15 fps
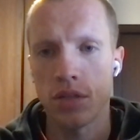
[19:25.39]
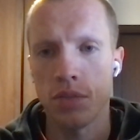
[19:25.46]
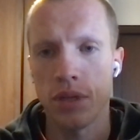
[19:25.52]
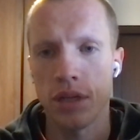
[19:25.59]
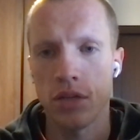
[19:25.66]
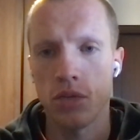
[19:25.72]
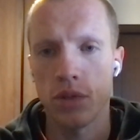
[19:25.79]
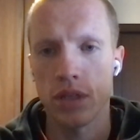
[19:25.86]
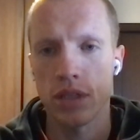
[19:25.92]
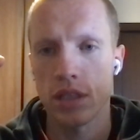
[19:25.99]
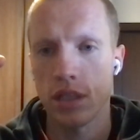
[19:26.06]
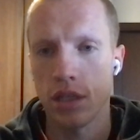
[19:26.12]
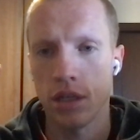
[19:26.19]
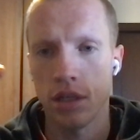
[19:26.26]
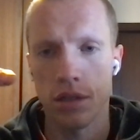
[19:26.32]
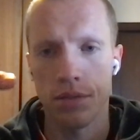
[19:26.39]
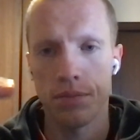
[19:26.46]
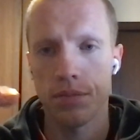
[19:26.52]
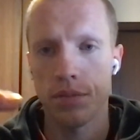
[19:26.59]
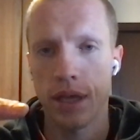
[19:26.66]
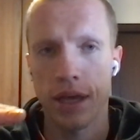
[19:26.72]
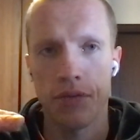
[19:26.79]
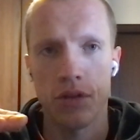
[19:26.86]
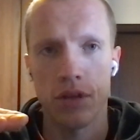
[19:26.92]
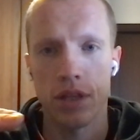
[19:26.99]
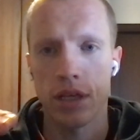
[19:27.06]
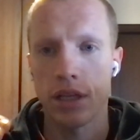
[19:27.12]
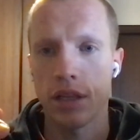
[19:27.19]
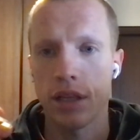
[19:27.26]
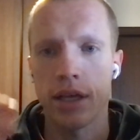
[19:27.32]
but it was still
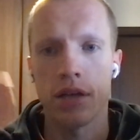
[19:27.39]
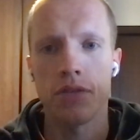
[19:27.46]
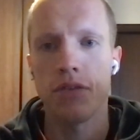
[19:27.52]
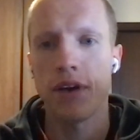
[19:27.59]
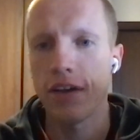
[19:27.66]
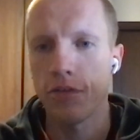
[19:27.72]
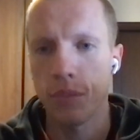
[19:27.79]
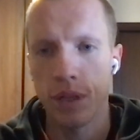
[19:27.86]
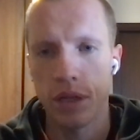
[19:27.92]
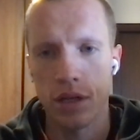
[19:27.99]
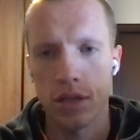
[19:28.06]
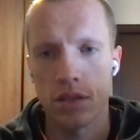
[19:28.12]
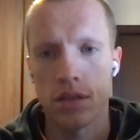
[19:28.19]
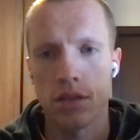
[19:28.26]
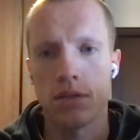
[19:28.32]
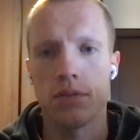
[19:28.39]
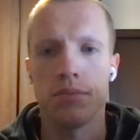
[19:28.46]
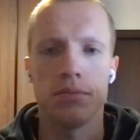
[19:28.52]
everything like 5 minutes,